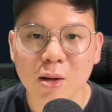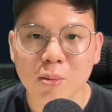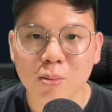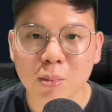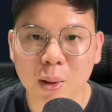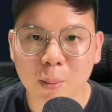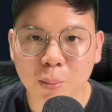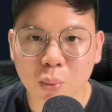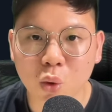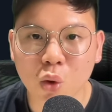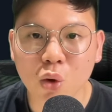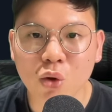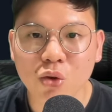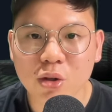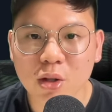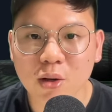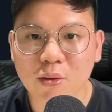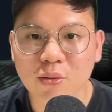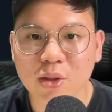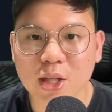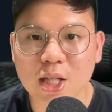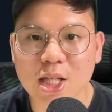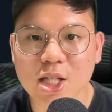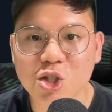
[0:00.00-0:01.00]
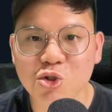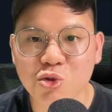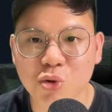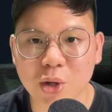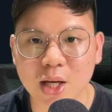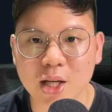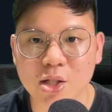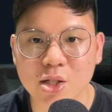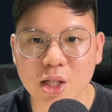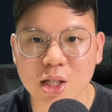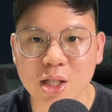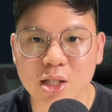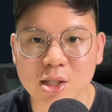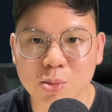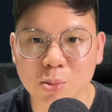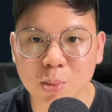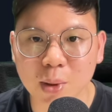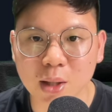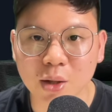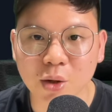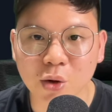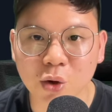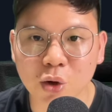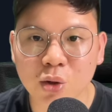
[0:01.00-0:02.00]
But both of these strategies
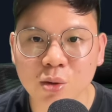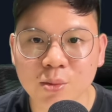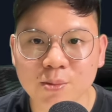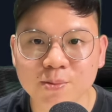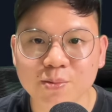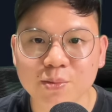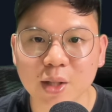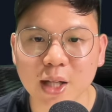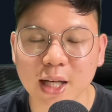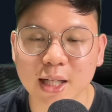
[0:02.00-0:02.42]
below,